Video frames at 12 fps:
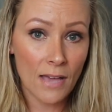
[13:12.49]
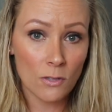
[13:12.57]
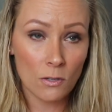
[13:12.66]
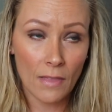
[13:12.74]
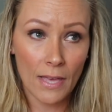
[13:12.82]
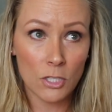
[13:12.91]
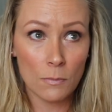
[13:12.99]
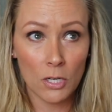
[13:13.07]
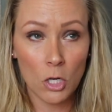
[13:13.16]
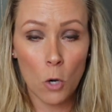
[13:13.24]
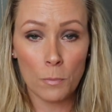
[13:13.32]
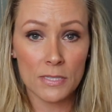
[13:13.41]
and they're like, you
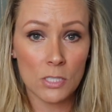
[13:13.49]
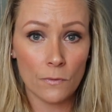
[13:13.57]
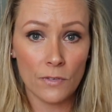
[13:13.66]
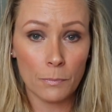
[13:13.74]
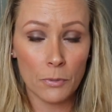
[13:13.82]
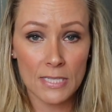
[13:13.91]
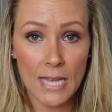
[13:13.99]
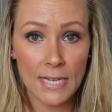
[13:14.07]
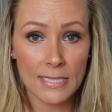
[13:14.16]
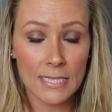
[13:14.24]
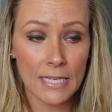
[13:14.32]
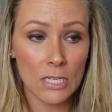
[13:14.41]
better hope it's UV
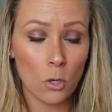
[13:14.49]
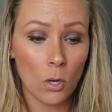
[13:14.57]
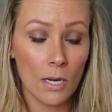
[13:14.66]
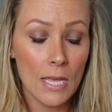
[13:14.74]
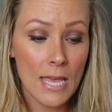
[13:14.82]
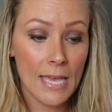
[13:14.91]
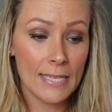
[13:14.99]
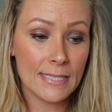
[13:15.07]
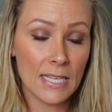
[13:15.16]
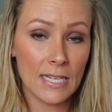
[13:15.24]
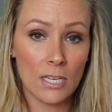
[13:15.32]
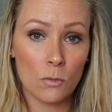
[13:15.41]
protected, or it's
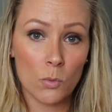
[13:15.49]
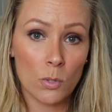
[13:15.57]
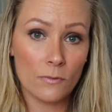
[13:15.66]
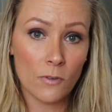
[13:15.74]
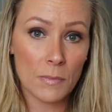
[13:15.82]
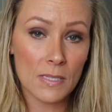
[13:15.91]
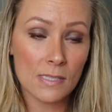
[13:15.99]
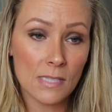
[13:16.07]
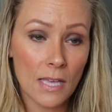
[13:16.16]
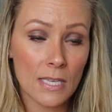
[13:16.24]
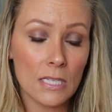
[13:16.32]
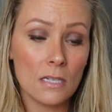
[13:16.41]
gonna get ruined from the
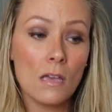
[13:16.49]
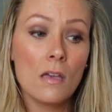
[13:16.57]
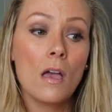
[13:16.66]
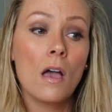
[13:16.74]
sun.